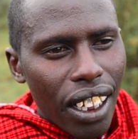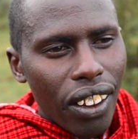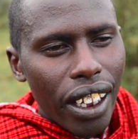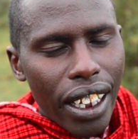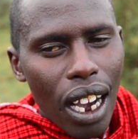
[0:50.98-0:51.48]

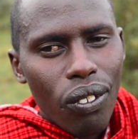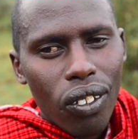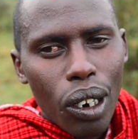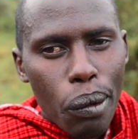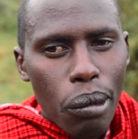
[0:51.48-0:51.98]
that they
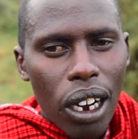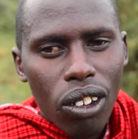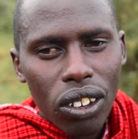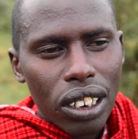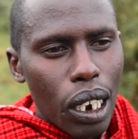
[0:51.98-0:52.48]
have come
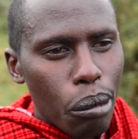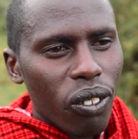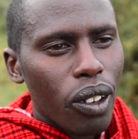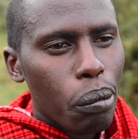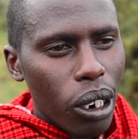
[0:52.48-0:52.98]
across some
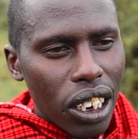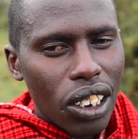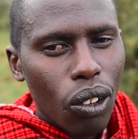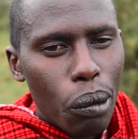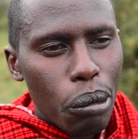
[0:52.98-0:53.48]
of the
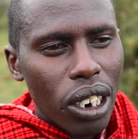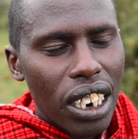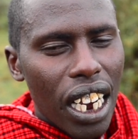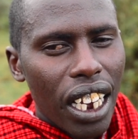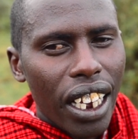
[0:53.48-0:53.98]
political
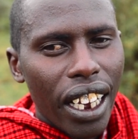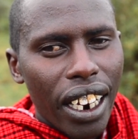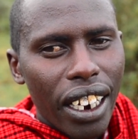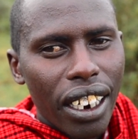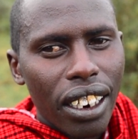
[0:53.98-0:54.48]
border
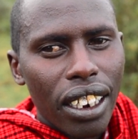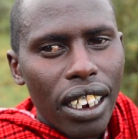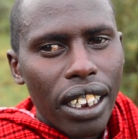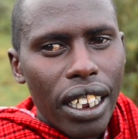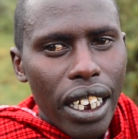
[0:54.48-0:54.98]
and
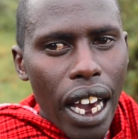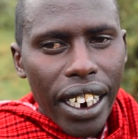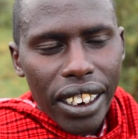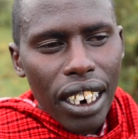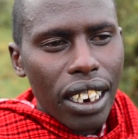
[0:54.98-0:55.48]
they
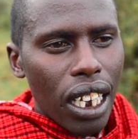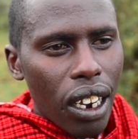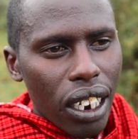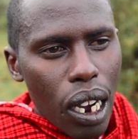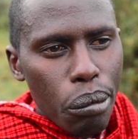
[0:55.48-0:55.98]
until they
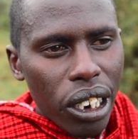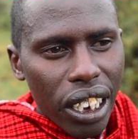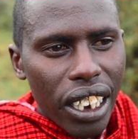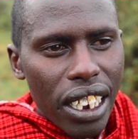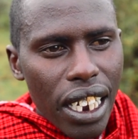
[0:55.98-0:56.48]
are come in
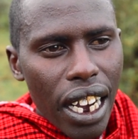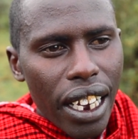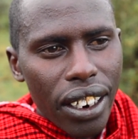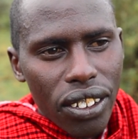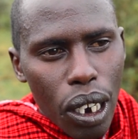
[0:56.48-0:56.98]
Kenya,
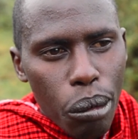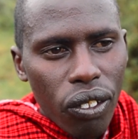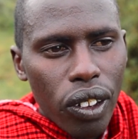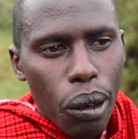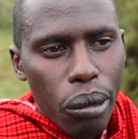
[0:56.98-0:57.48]
and some
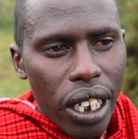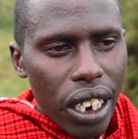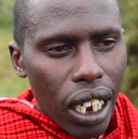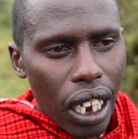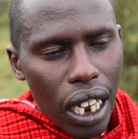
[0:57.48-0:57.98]
of them
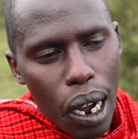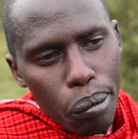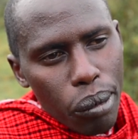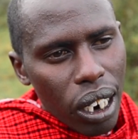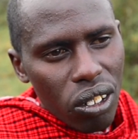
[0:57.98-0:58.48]
they
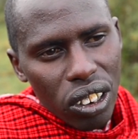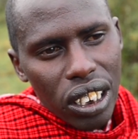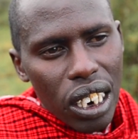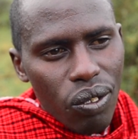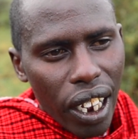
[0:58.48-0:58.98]
come across
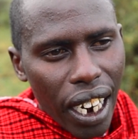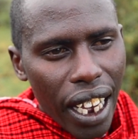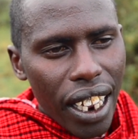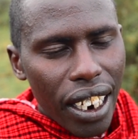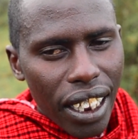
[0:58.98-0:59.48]
the river
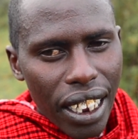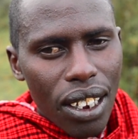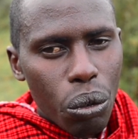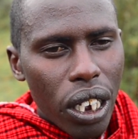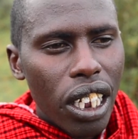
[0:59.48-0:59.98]
Nile, and
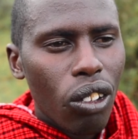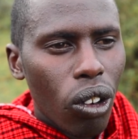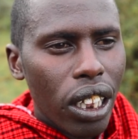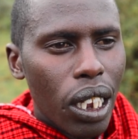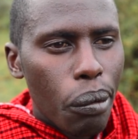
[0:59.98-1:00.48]
that's why they
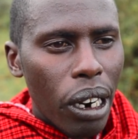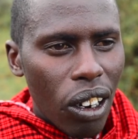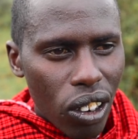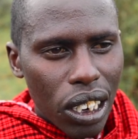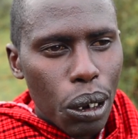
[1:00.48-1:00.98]
call them
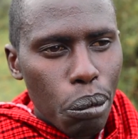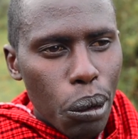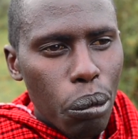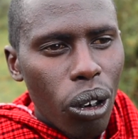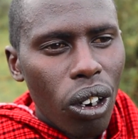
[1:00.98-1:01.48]
Nilotic
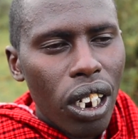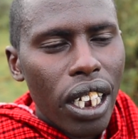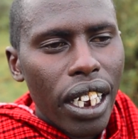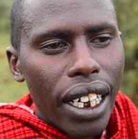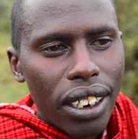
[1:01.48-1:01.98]
people,
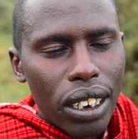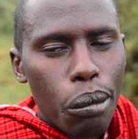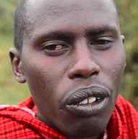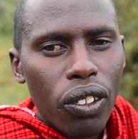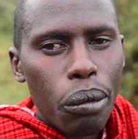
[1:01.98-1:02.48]
and
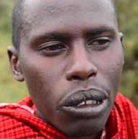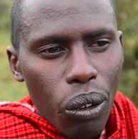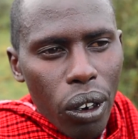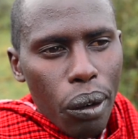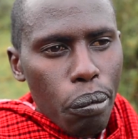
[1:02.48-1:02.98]
some of them they
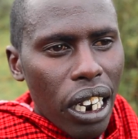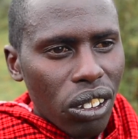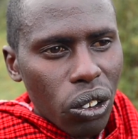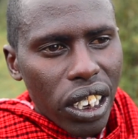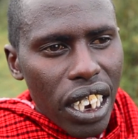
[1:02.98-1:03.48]
went
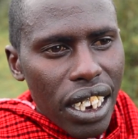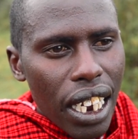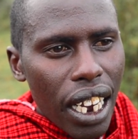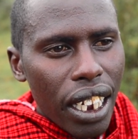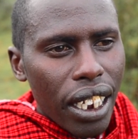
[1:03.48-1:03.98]
back to
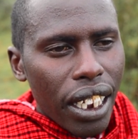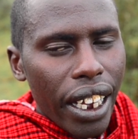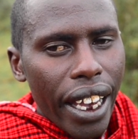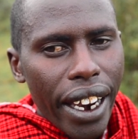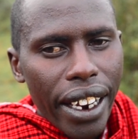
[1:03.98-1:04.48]
Kenya.
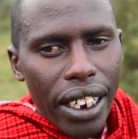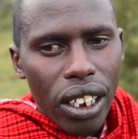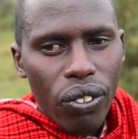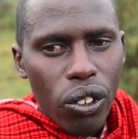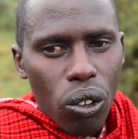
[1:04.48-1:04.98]
And
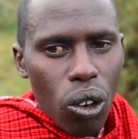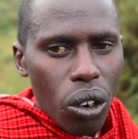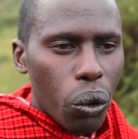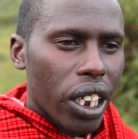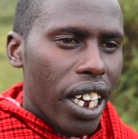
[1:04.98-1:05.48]
if you
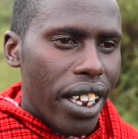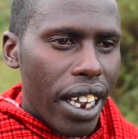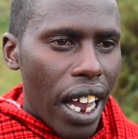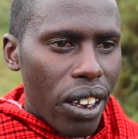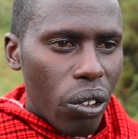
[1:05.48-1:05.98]
go to
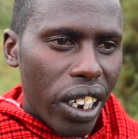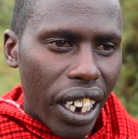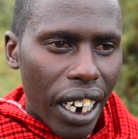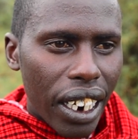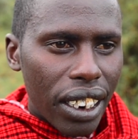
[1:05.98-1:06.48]
Kenya, you
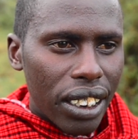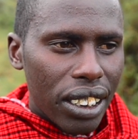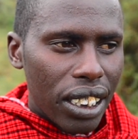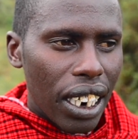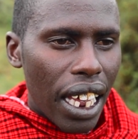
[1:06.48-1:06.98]
can
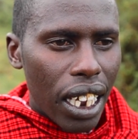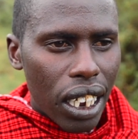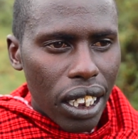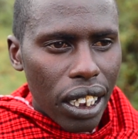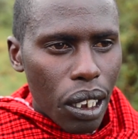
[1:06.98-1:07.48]
see like
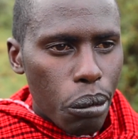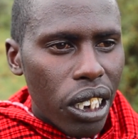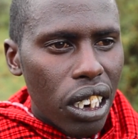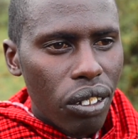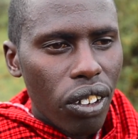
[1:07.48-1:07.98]
the
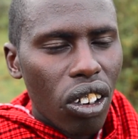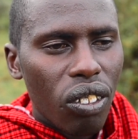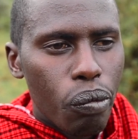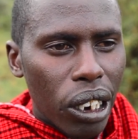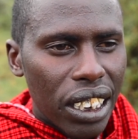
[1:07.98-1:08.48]
big difference
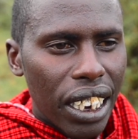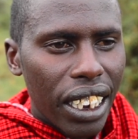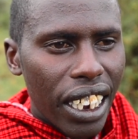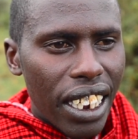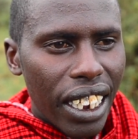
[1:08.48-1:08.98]
of Maasai in
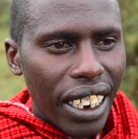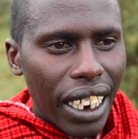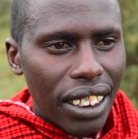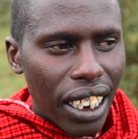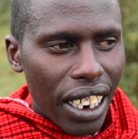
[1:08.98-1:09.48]
Kenya and
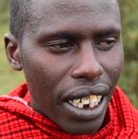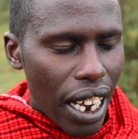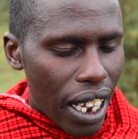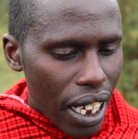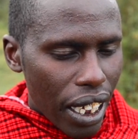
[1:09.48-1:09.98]

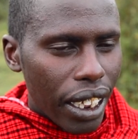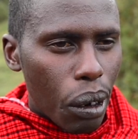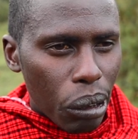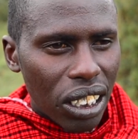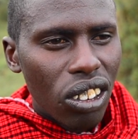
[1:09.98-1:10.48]
Tanzania. The
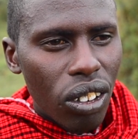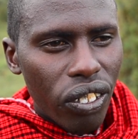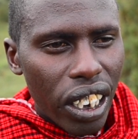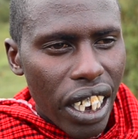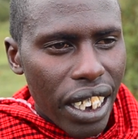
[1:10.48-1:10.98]
Maasai
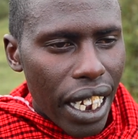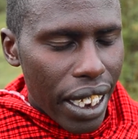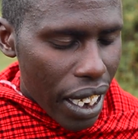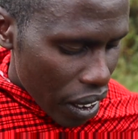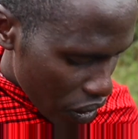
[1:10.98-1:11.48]
of Kenya, they